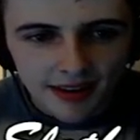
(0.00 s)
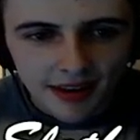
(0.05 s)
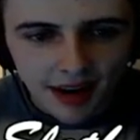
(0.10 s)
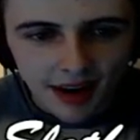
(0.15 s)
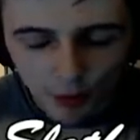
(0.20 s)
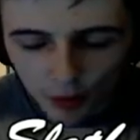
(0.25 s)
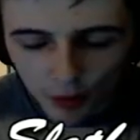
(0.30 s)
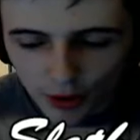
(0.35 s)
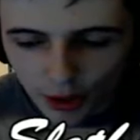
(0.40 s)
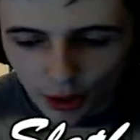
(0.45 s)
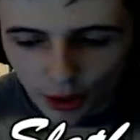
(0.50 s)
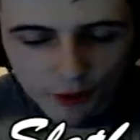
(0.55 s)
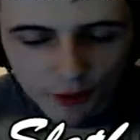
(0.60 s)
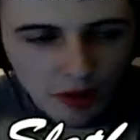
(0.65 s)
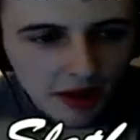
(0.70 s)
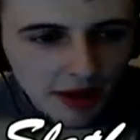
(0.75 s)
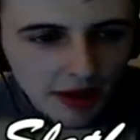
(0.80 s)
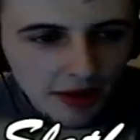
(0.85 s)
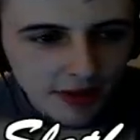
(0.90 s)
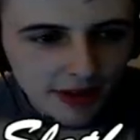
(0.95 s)
I'm already
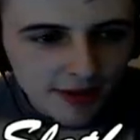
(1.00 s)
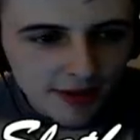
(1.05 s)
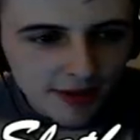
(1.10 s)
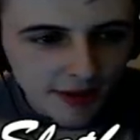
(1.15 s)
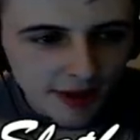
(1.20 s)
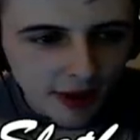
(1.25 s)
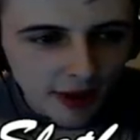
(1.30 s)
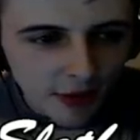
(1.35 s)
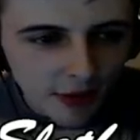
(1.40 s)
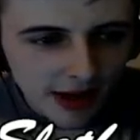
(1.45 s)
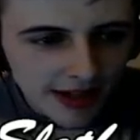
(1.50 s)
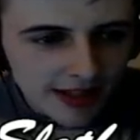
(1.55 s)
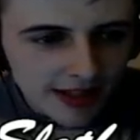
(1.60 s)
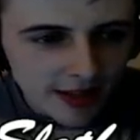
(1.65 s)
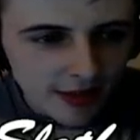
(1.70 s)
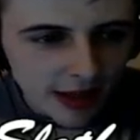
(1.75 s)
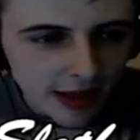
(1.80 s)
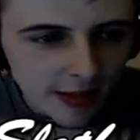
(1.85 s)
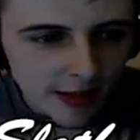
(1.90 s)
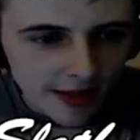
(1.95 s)
overrunning on this video. Where's the
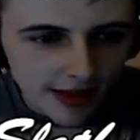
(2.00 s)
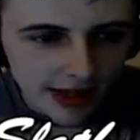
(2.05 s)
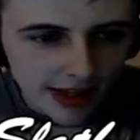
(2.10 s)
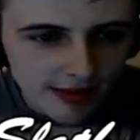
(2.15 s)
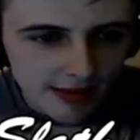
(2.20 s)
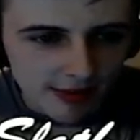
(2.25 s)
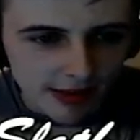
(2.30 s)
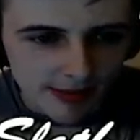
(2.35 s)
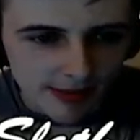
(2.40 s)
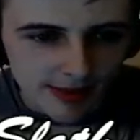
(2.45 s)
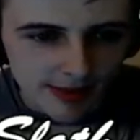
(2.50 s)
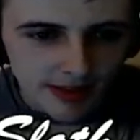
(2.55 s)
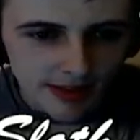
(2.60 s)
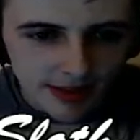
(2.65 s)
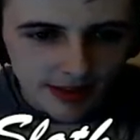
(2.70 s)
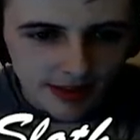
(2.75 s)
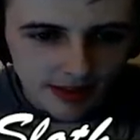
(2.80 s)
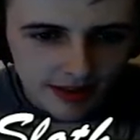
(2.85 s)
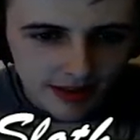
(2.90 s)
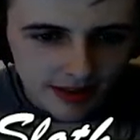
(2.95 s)
creeper? There's the creeper.
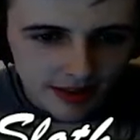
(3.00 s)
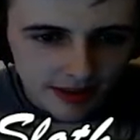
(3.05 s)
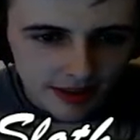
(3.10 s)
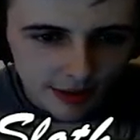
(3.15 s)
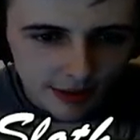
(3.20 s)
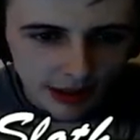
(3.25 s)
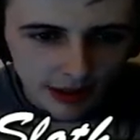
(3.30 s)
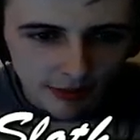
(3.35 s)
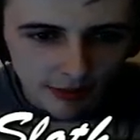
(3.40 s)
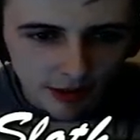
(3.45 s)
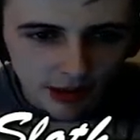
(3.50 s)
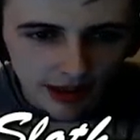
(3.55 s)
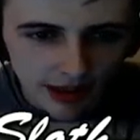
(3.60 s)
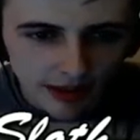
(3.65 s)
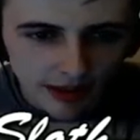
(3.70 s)
Come here, boy.